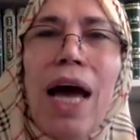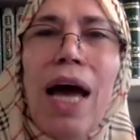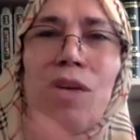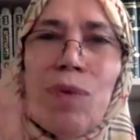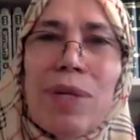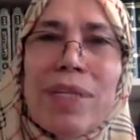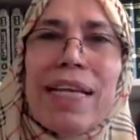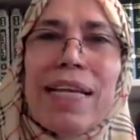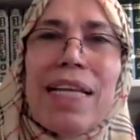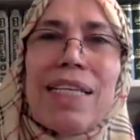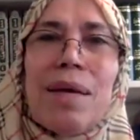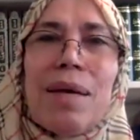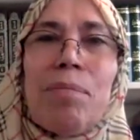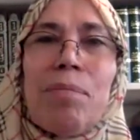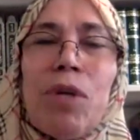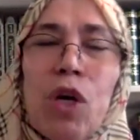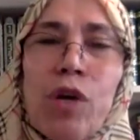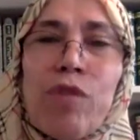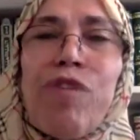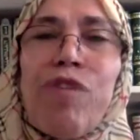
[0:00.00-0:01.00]
and will tell
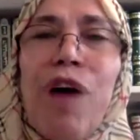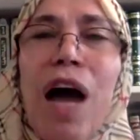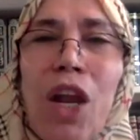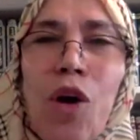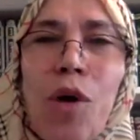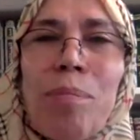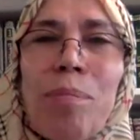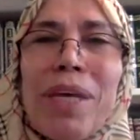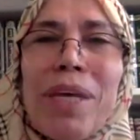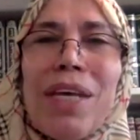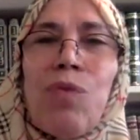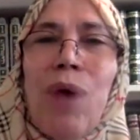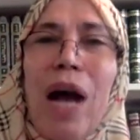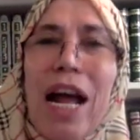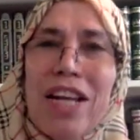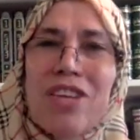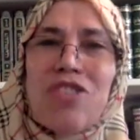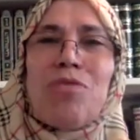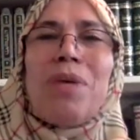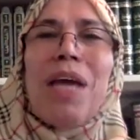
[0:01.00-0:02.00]
them, look, follow me,
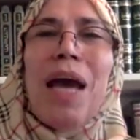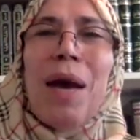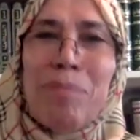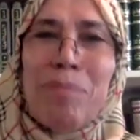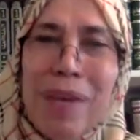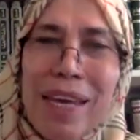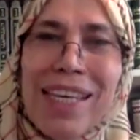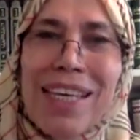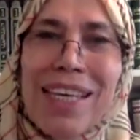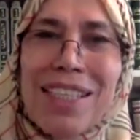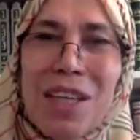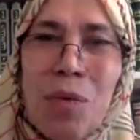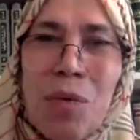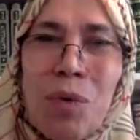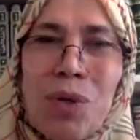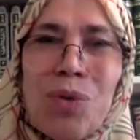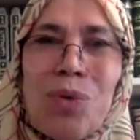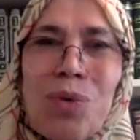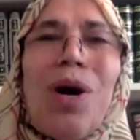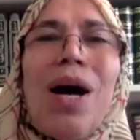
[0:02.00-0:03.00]
watch me, I'm making the
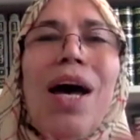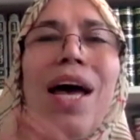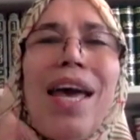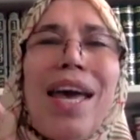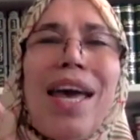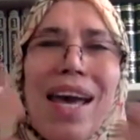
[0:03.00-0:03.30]
wudu,